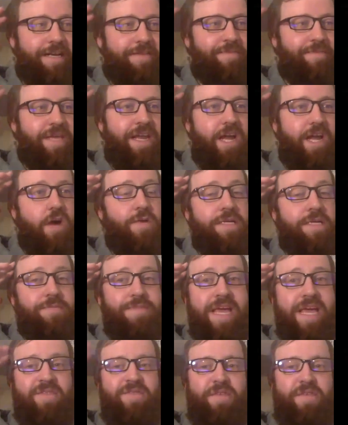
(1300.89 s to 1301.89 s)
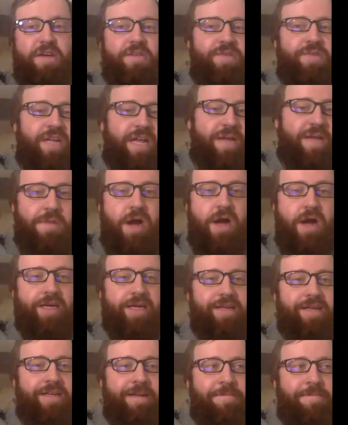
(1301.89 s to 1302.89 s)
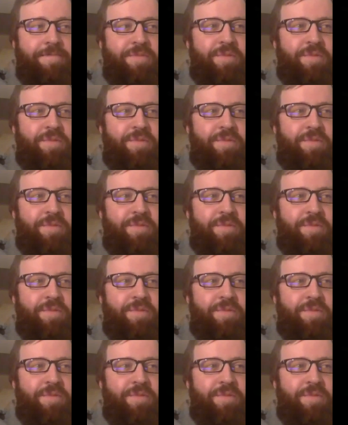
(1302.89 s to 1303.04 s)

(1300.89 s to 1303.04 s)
Sure. And I always make fun of it, I mock it.